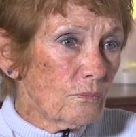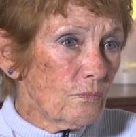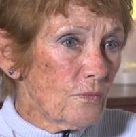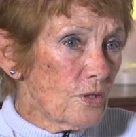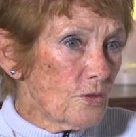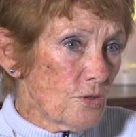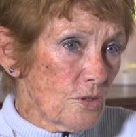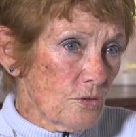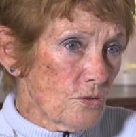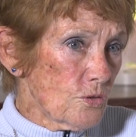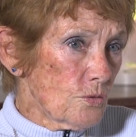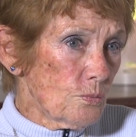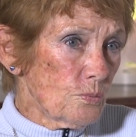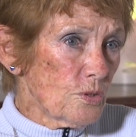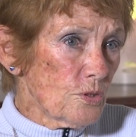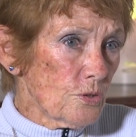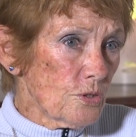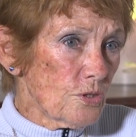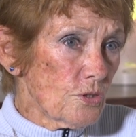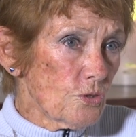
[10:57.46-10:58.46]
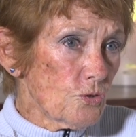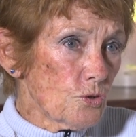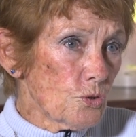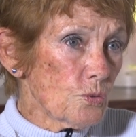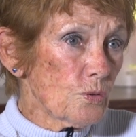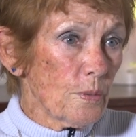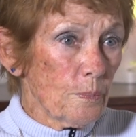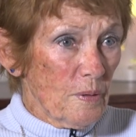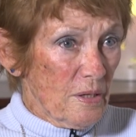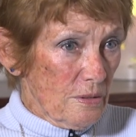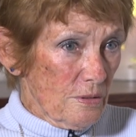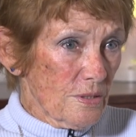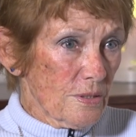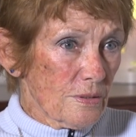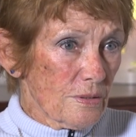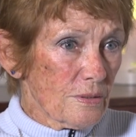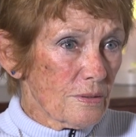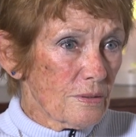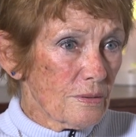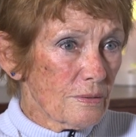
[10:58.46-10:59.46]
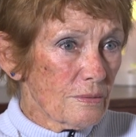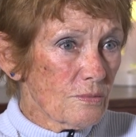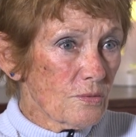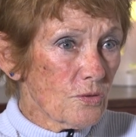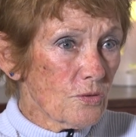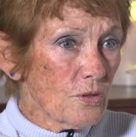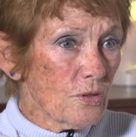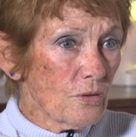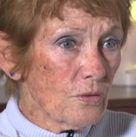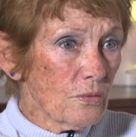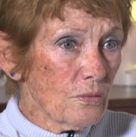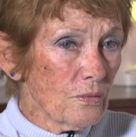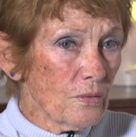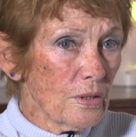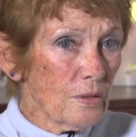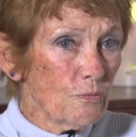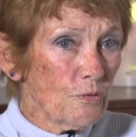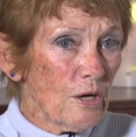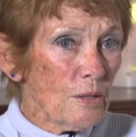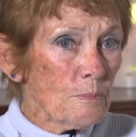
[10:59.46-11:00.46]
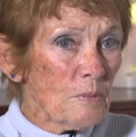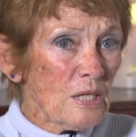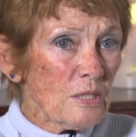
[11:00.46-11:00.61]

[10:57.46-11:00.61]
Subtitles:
they don't want to talk about it. So if I'm